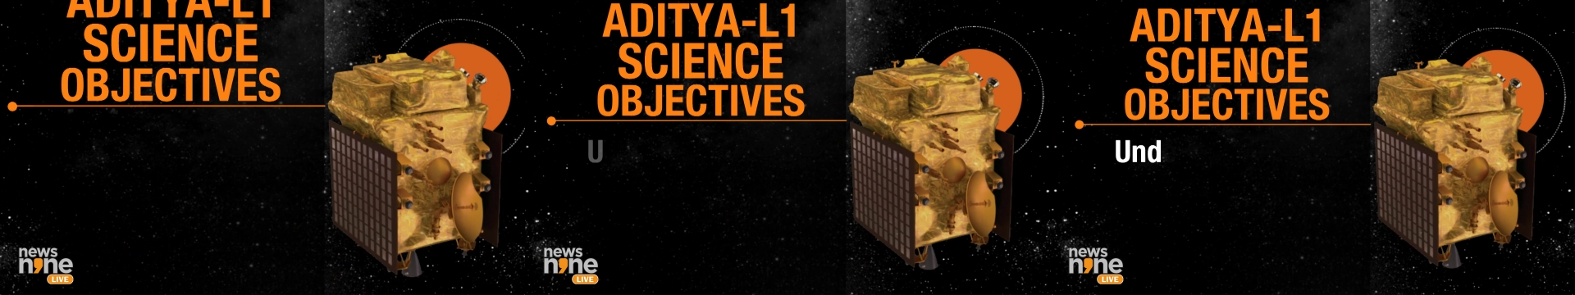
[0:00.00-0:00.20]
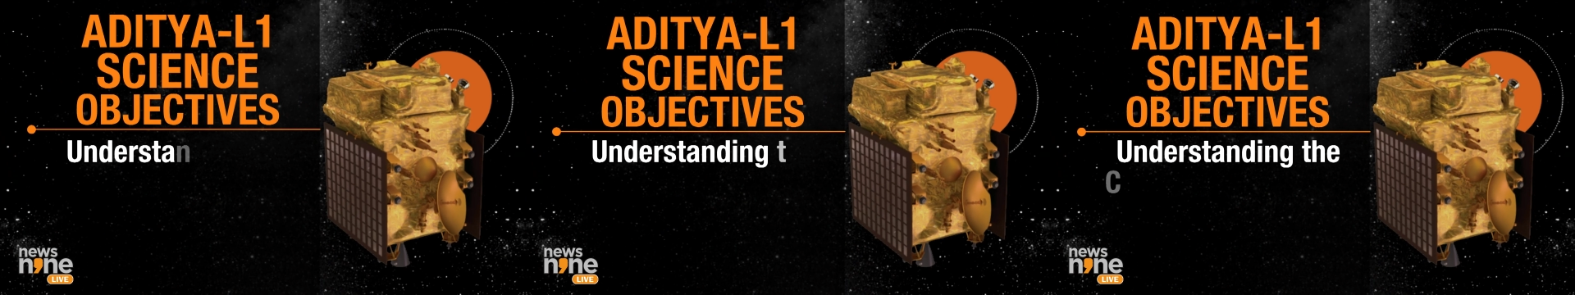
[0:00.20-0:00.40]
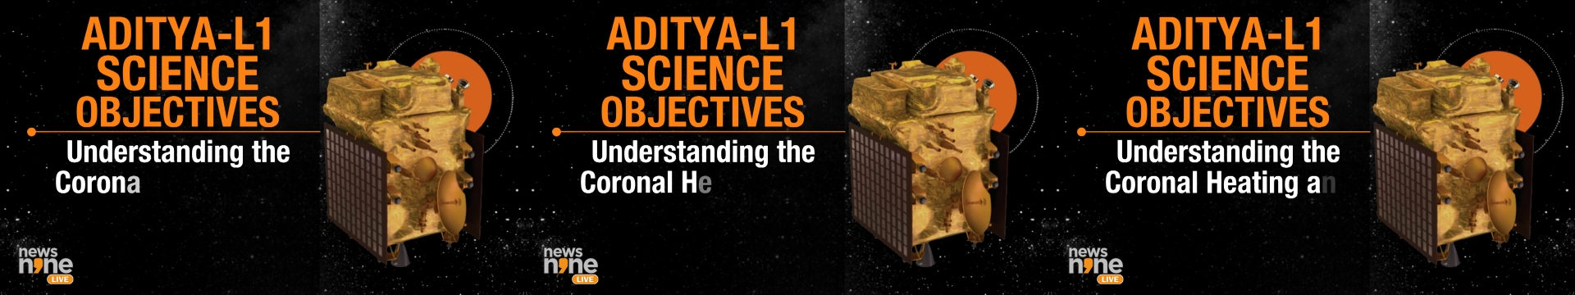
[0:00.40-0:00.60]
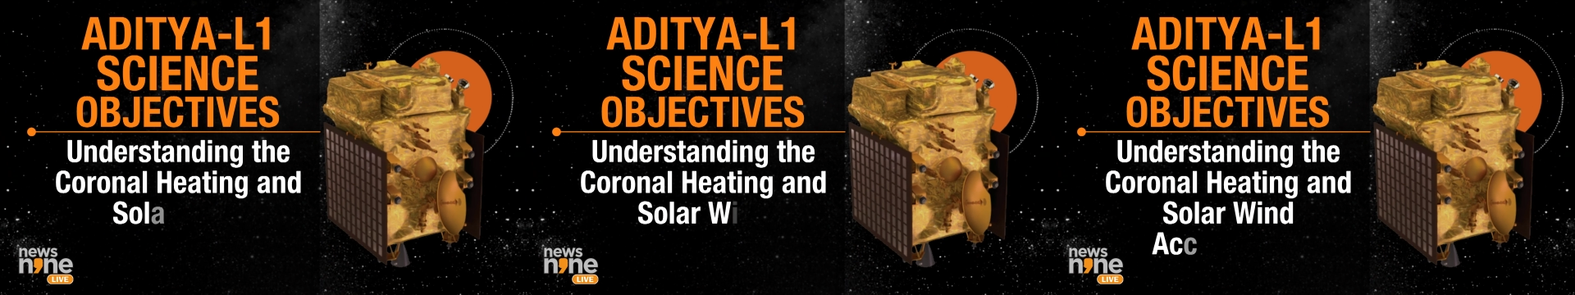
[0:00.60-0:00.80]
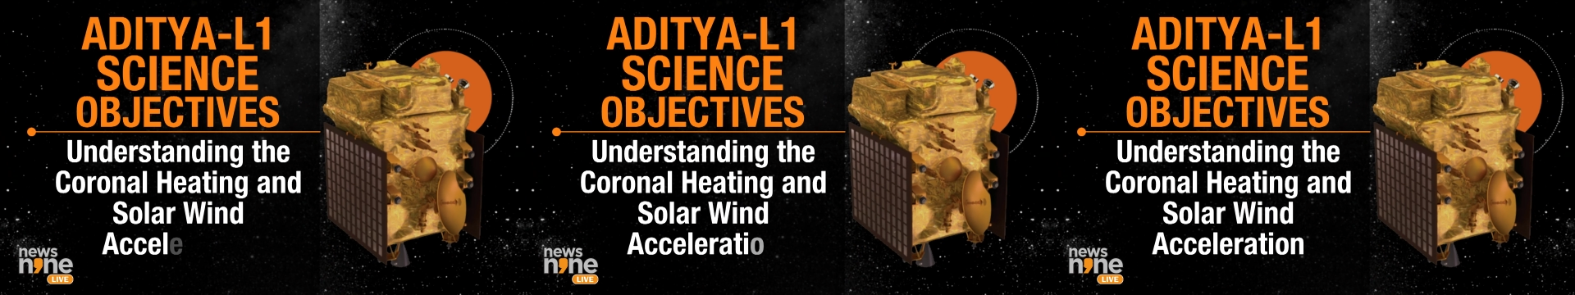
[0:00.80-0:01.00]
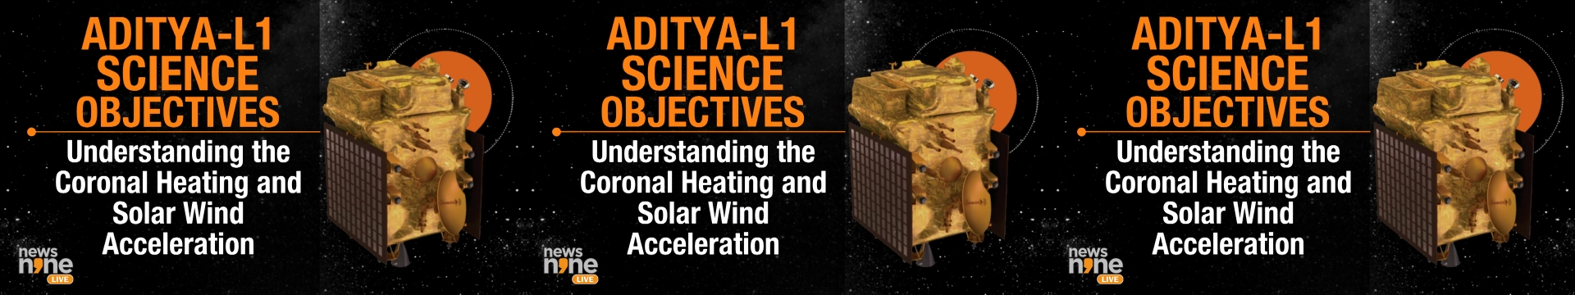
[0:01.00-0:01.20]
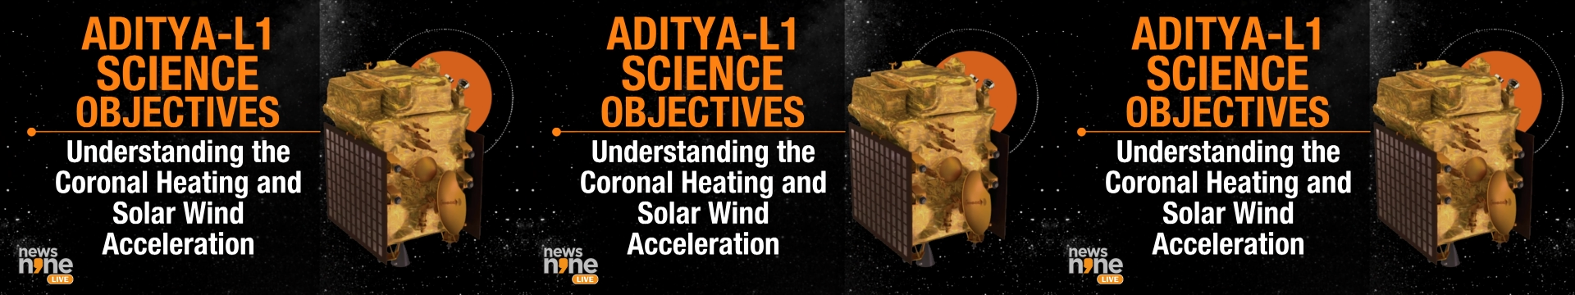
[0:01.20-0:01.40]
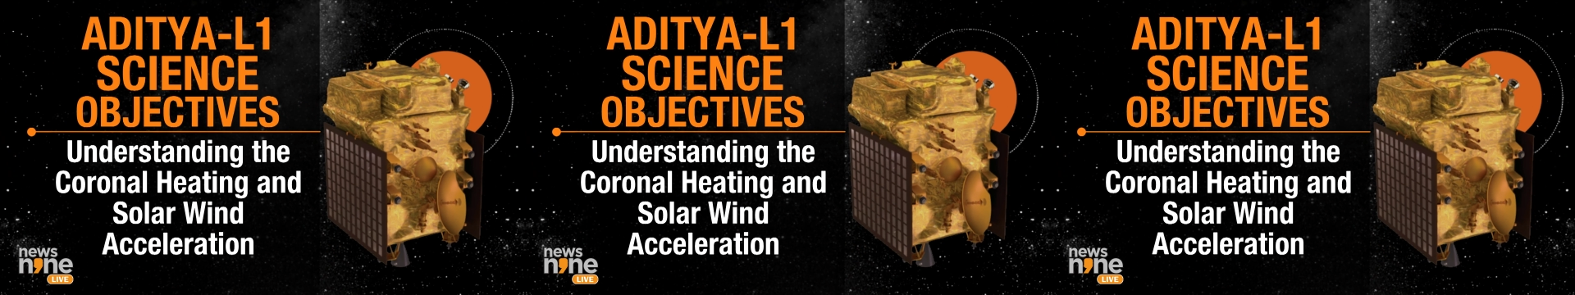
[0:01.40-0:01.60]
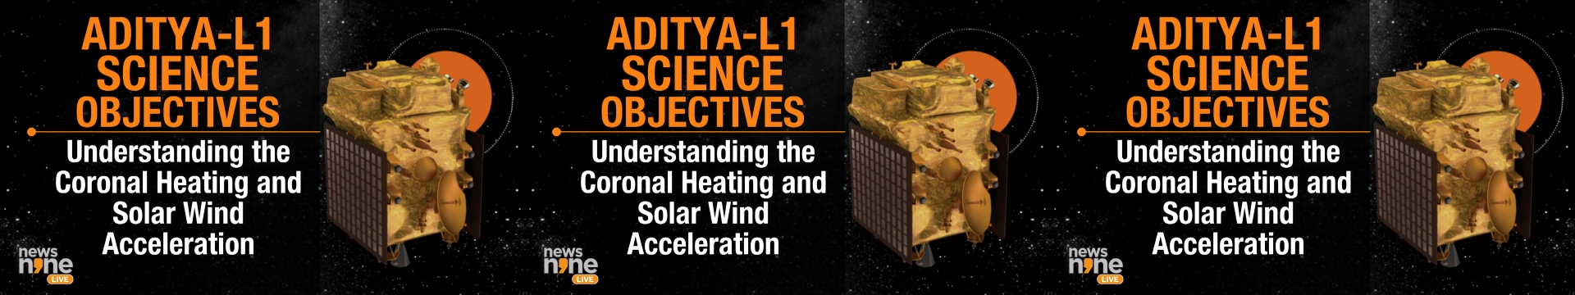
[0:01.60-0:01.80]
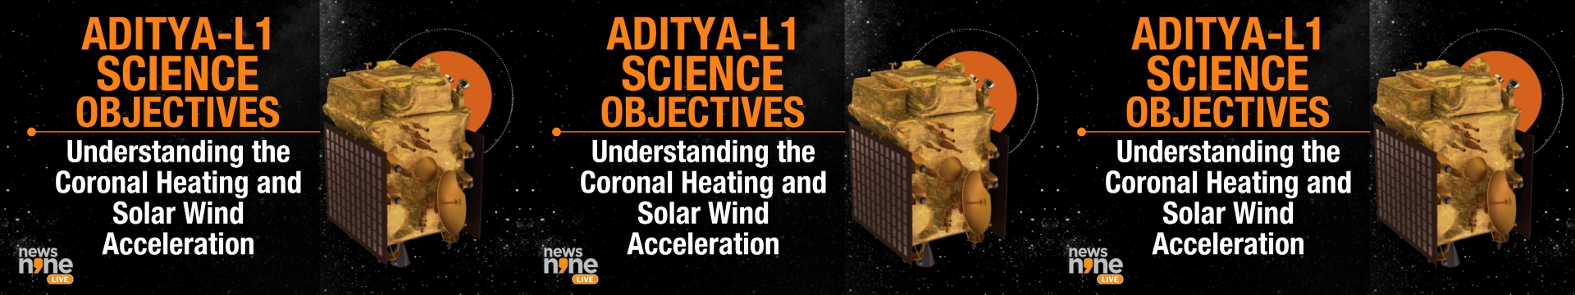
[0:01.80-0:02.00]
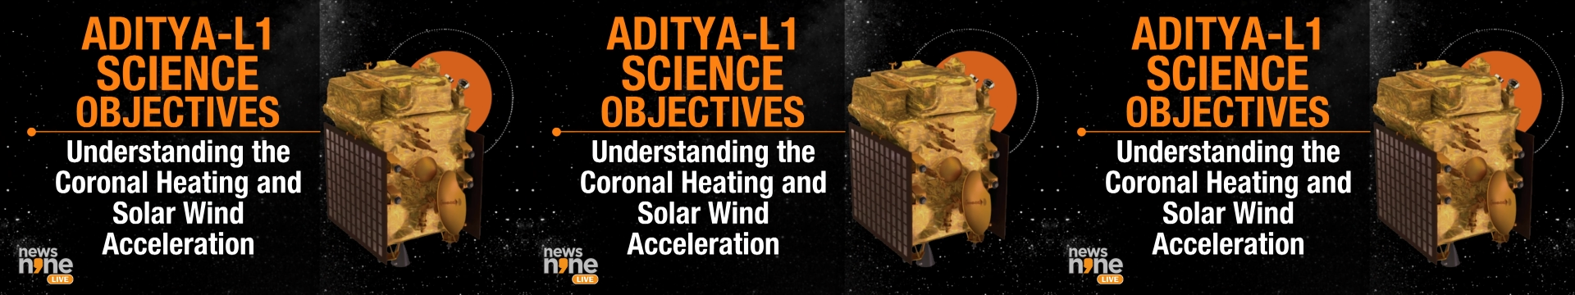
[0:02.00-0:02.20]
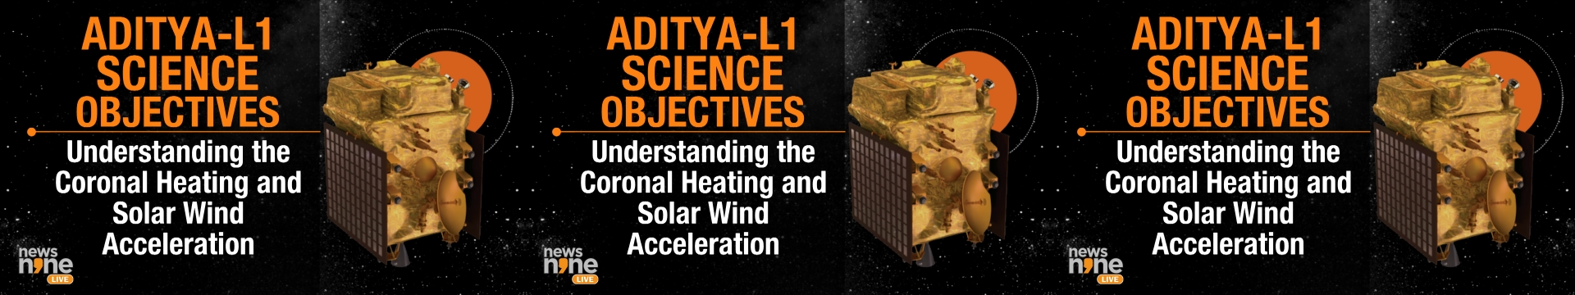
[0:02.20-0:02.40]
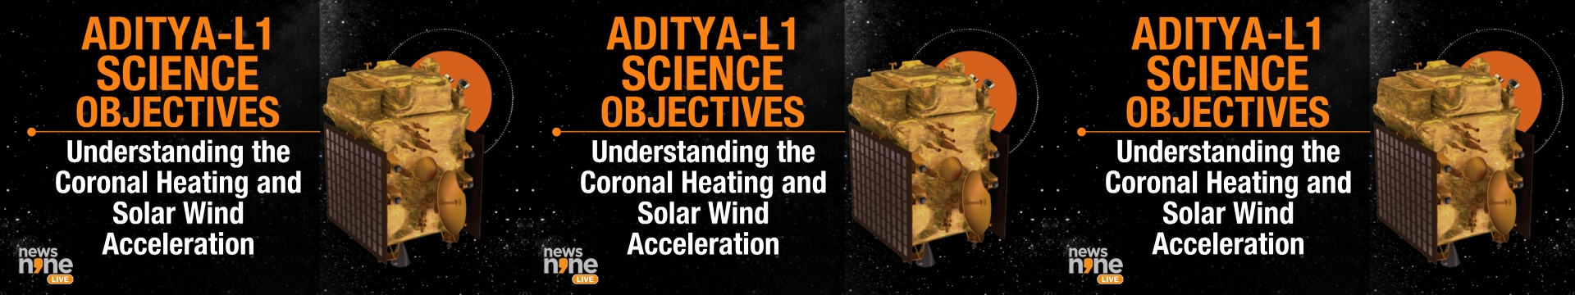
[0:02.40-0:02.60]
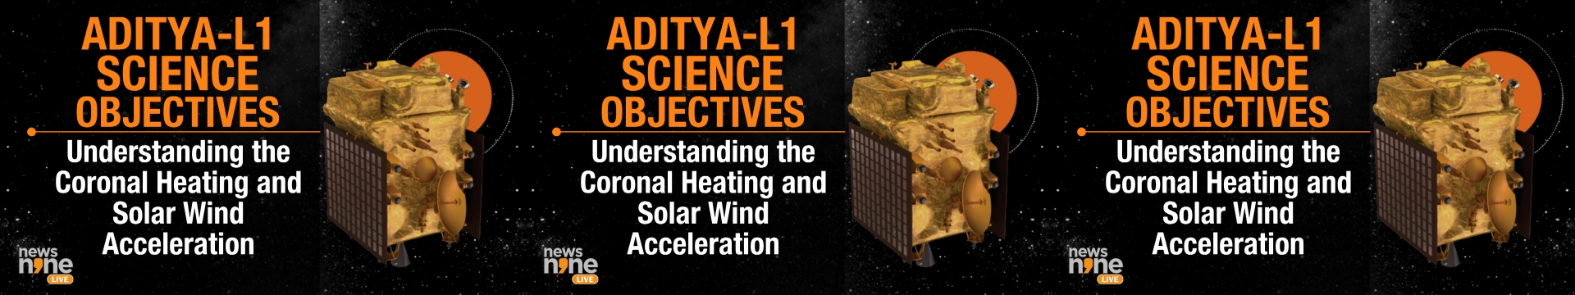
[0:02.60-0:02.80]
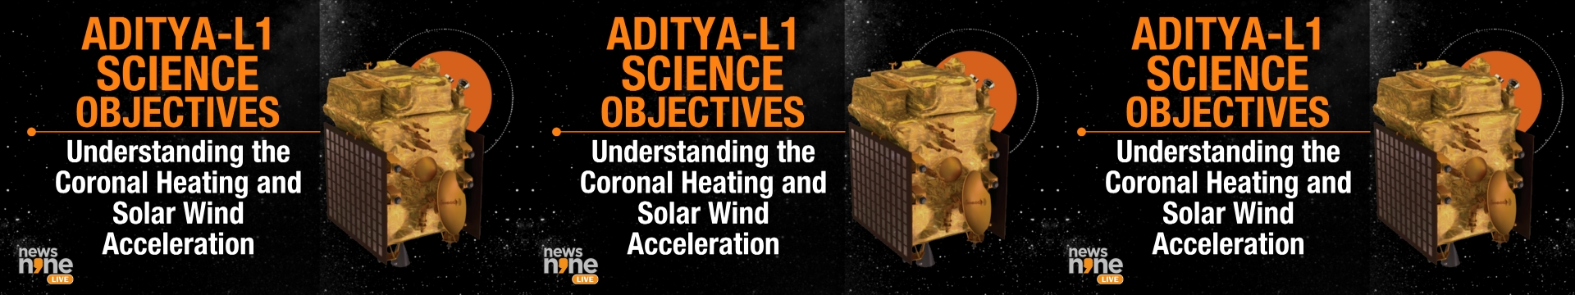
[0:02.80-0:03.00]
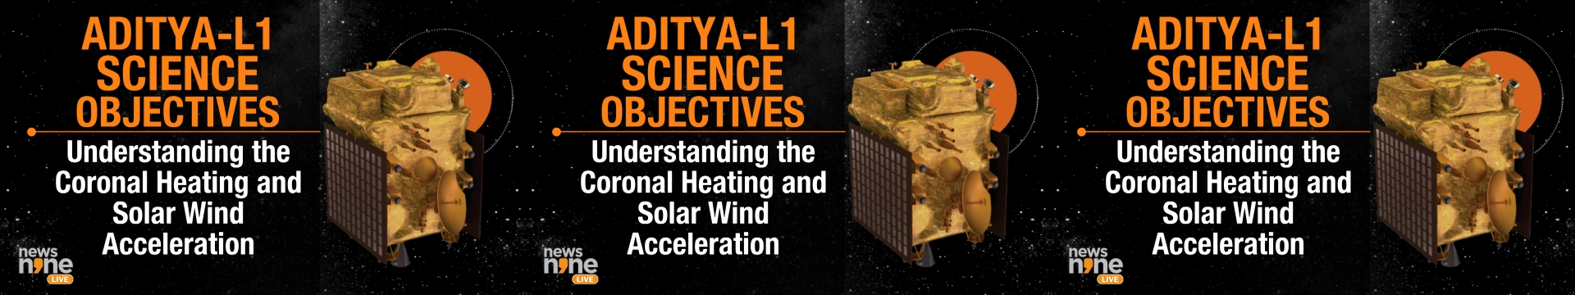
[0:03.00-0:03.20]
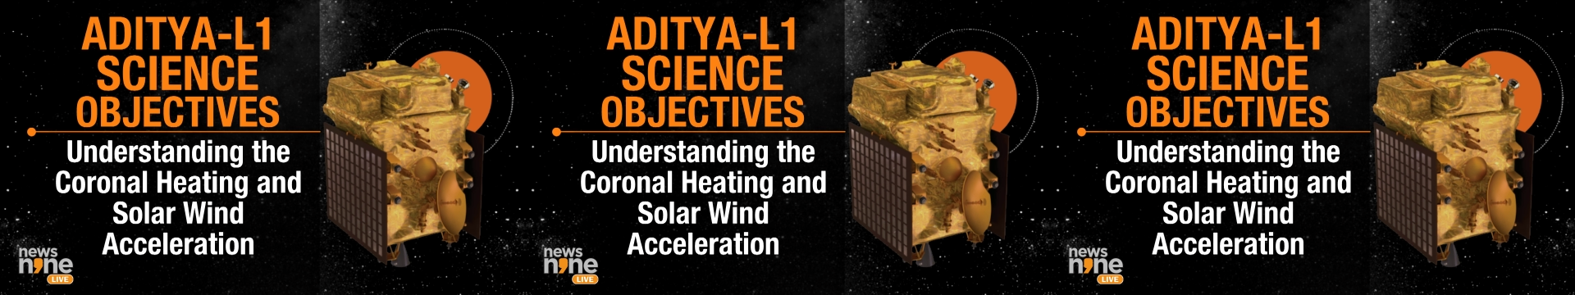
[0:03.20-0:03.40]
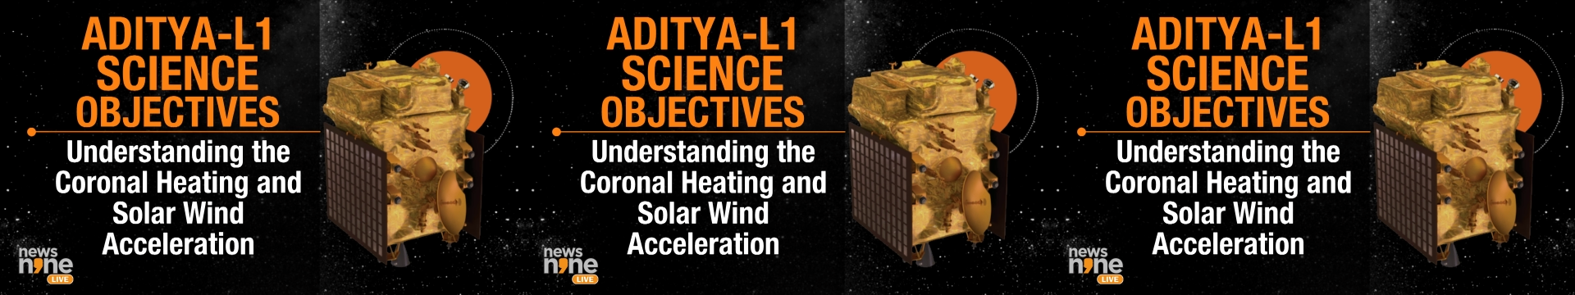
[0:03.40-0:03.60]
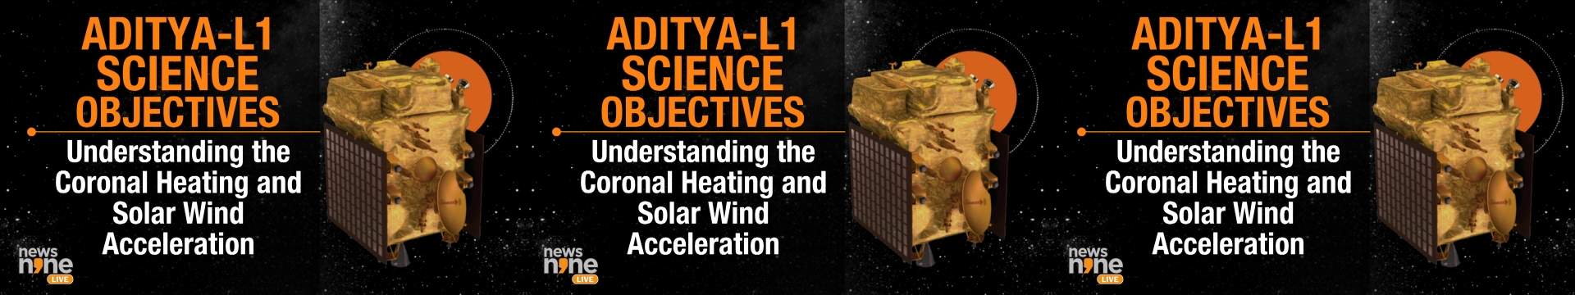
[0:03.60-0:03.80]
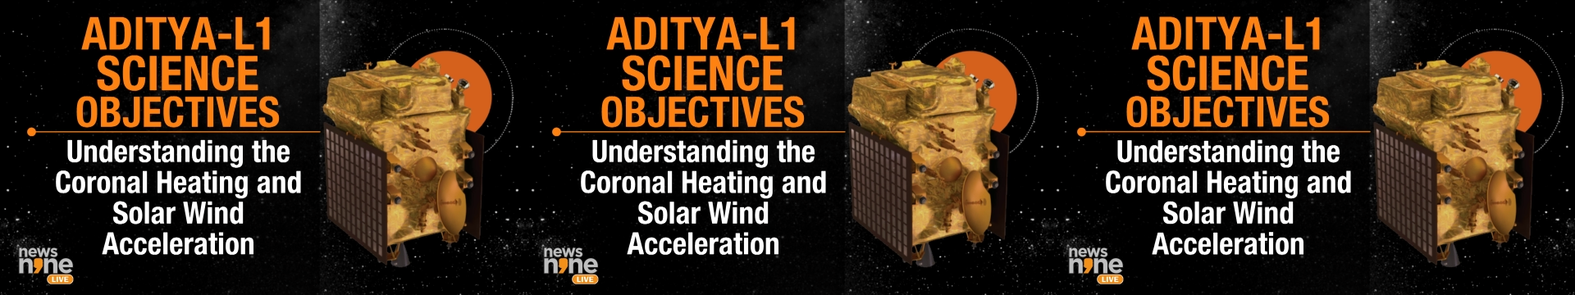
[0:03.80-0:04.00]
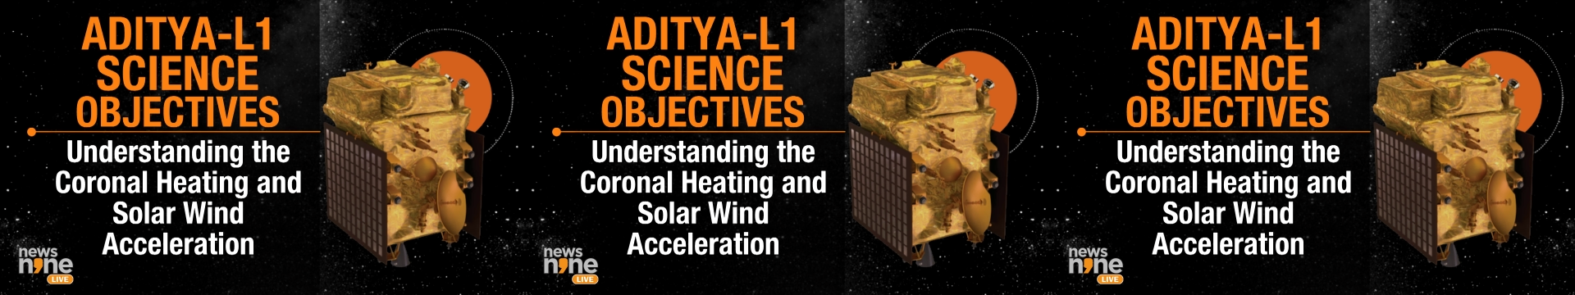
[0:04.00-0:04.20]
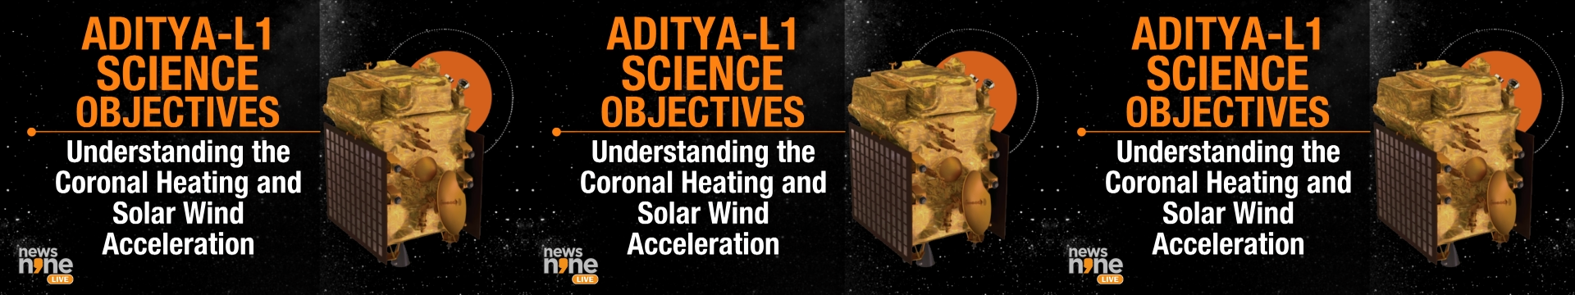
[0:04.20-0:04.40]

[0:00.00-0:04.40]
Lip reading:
(no speaker visible)